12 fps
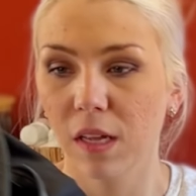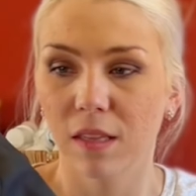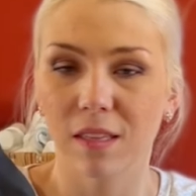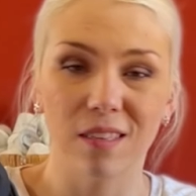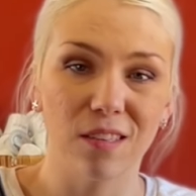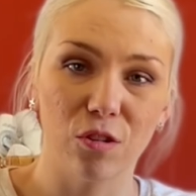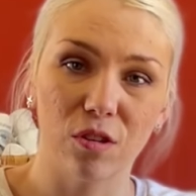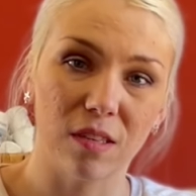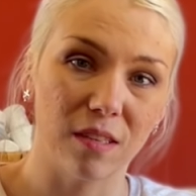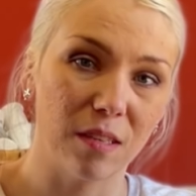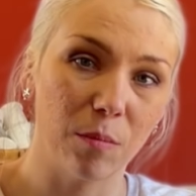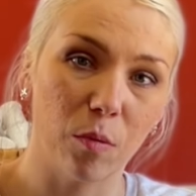This is just a
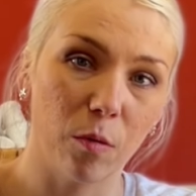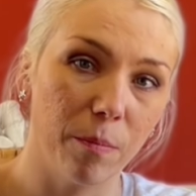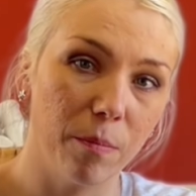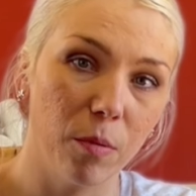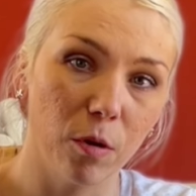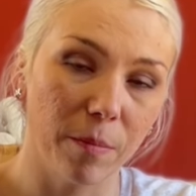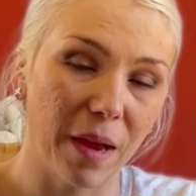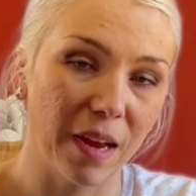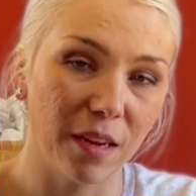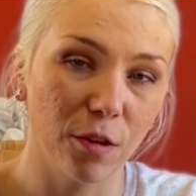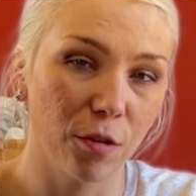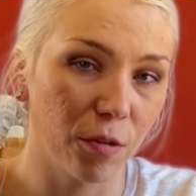simple book
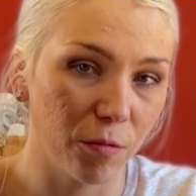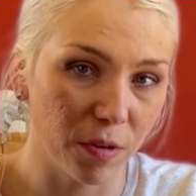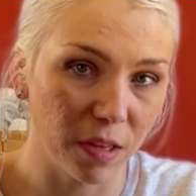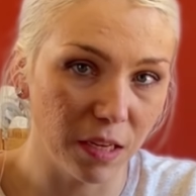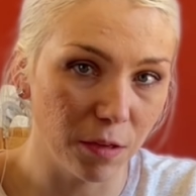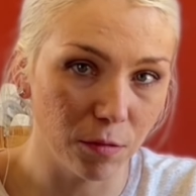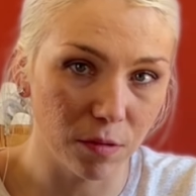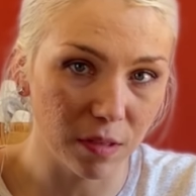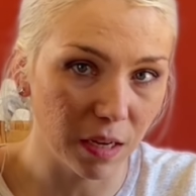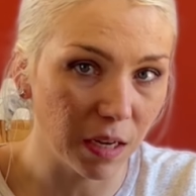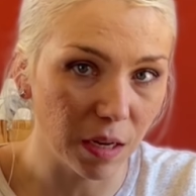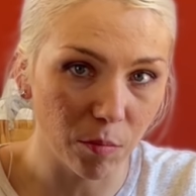bag. You could really use
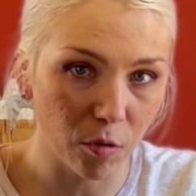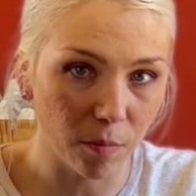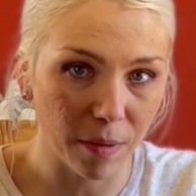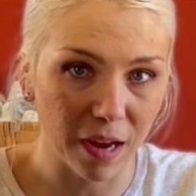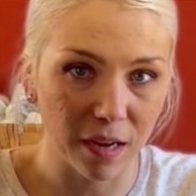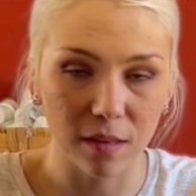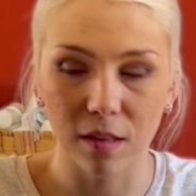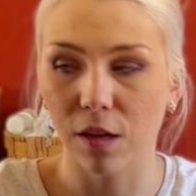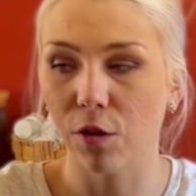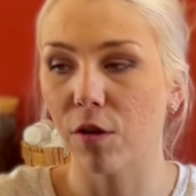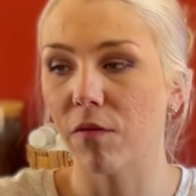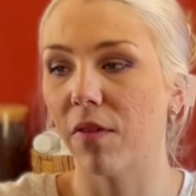any book bag that
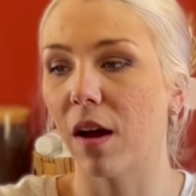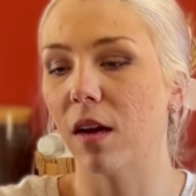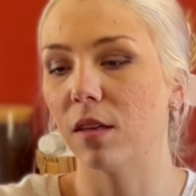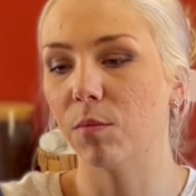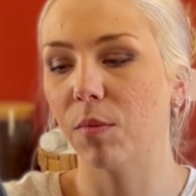you can find,